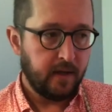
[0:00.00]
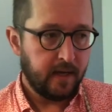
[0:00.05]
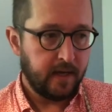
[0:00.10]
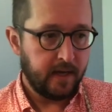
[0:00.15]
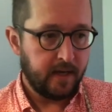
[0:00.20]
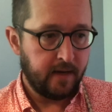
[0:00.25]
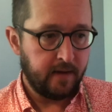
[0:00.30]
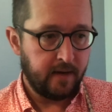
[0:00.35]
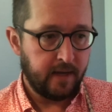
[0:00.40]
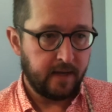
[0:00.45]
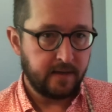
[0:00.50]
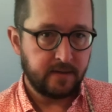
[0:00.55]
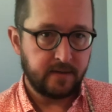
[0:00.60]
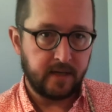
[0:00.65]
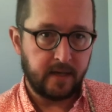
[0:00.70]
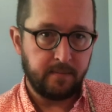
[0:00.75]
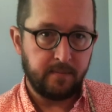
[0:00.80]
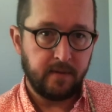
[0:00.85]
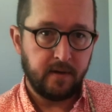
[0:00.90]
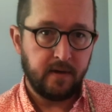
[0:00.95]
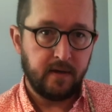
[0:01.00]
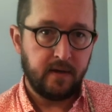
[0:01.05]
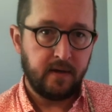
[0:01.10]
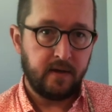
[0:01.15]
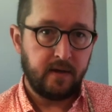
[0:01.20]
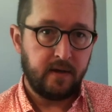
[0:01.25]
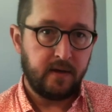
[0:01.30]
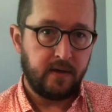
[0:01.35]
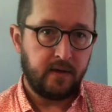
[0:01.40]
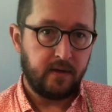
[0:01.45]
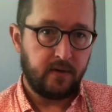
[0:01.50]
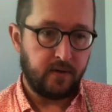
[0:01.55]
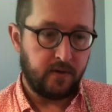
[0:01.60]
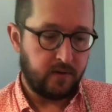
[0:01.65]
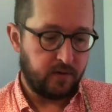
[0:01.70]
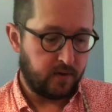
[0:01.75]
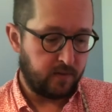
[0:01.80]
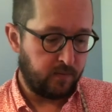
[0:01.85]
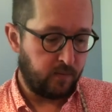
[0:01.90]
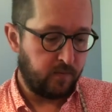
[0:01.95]
and that shape, you
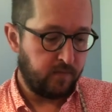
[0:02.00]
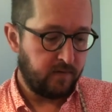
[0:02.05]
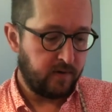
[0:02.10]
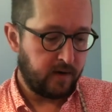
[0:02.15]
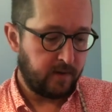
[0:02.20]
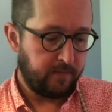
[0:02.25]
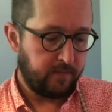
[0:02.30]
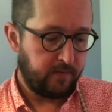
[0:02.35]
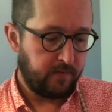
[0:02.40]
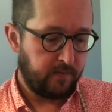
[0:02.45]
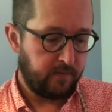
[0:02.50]
can move it up